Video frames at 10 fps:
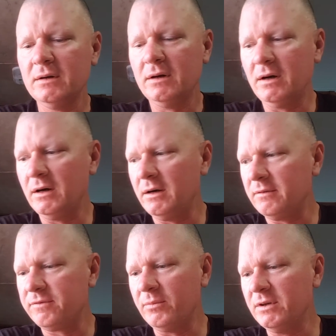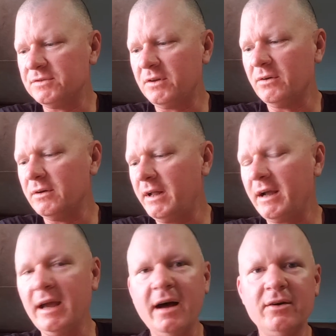From distilling that
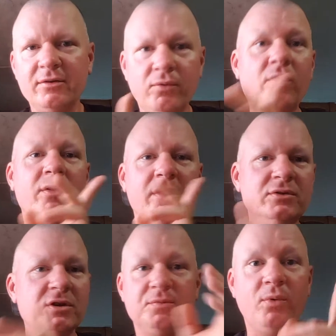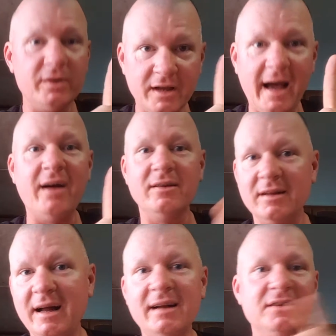gallon of water, just 1 gallon
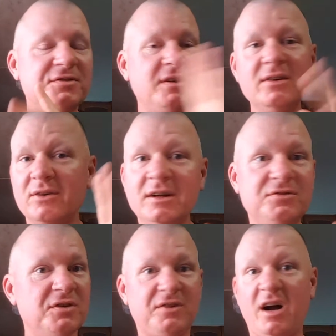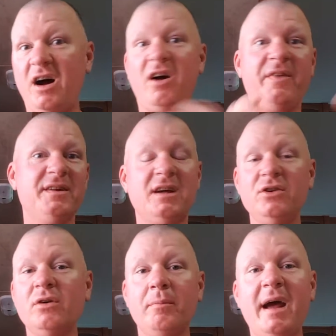that I distilled, and it's just all the. Can
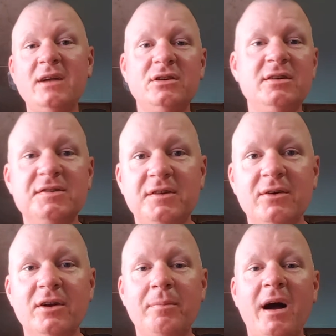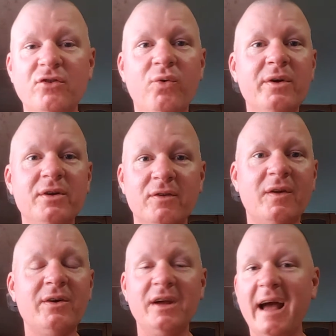you imagine distilling about 20 or
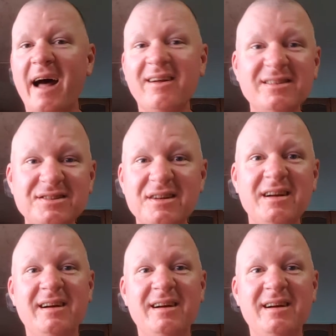30 gallons?